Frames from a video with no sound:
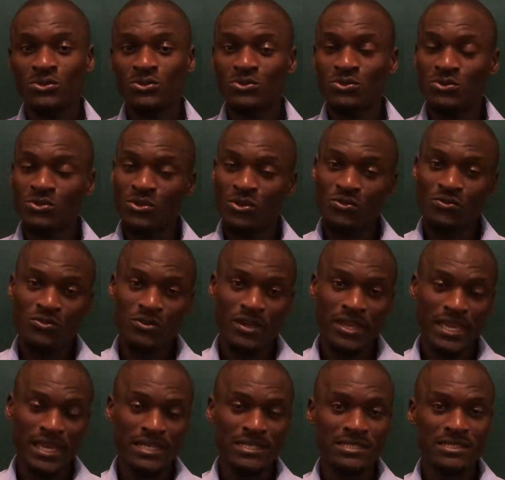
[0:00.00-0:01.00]
Do not
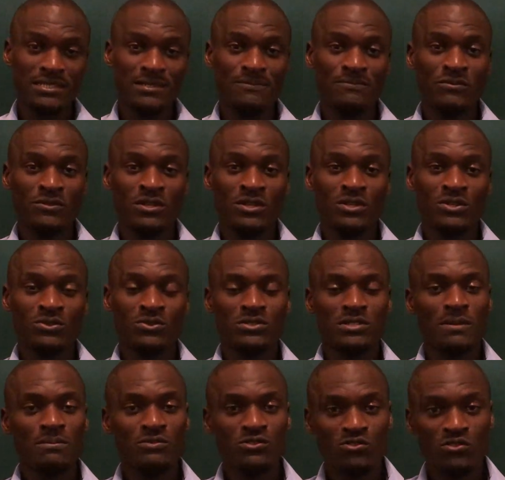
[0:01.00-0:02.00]
forget to
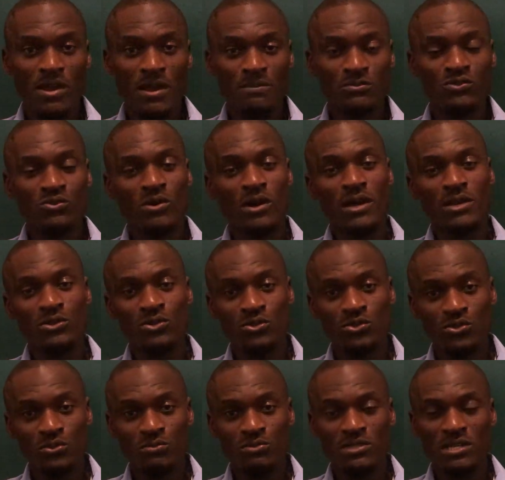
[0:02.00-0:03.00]
subscribe to our
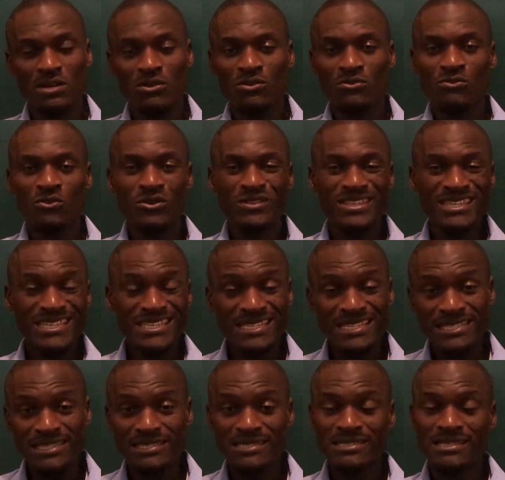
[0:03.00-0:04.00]
YouTube channel for
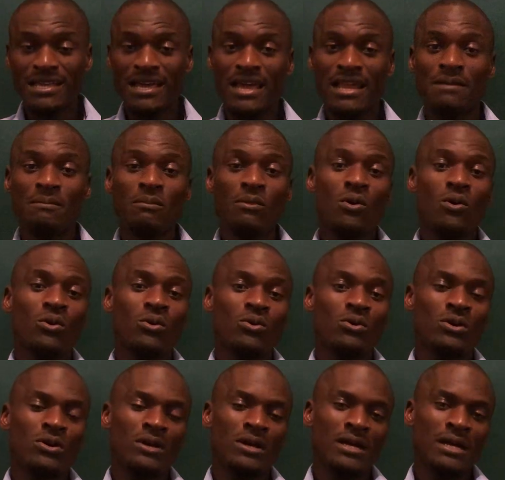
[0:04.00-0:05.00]
these and more
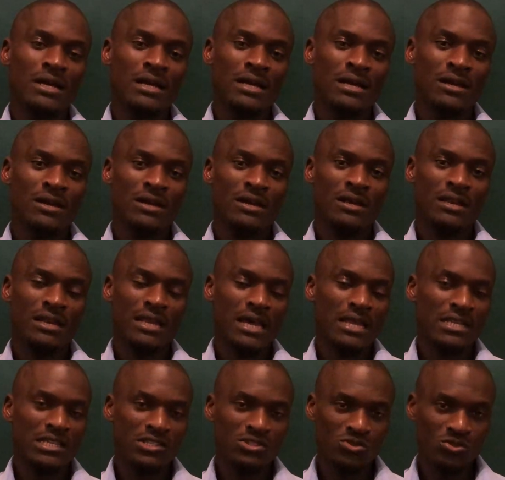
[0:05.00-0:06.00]

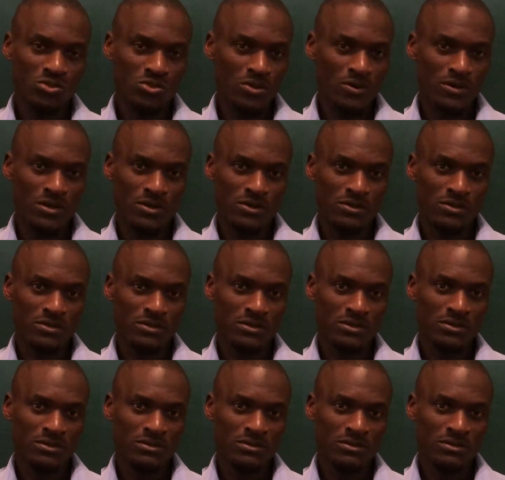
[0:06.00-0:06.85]
learning tutorials.